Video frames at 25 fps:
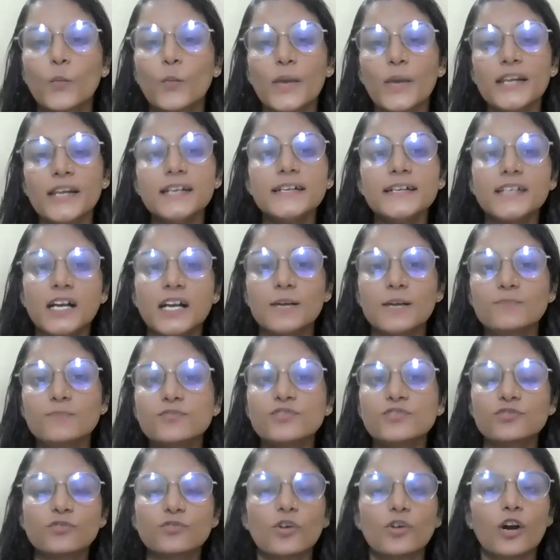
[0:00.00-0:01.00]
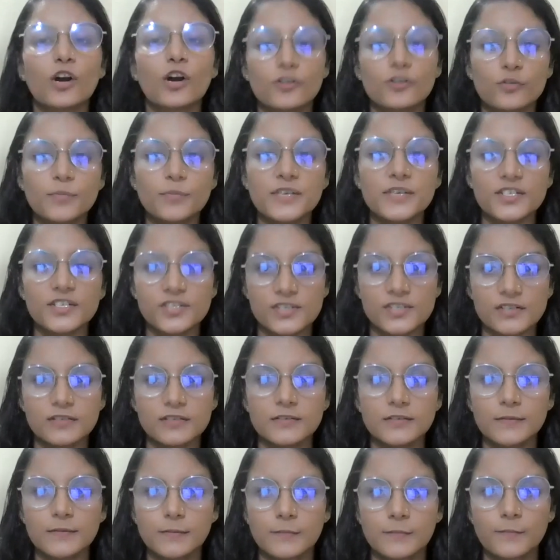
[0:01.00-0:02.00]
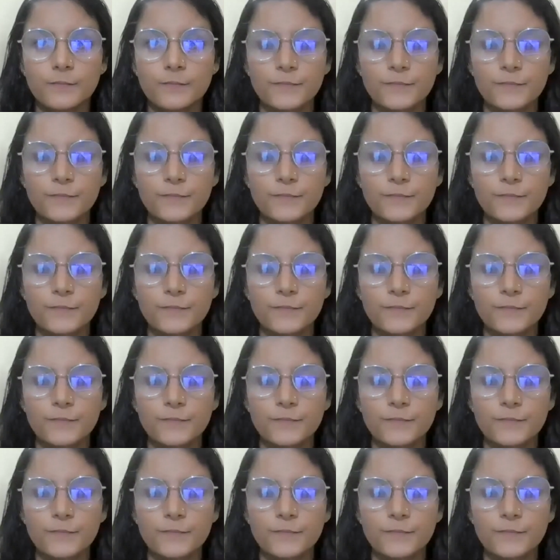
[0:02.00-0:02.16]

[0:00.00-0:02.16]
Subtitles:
When it comes to automation,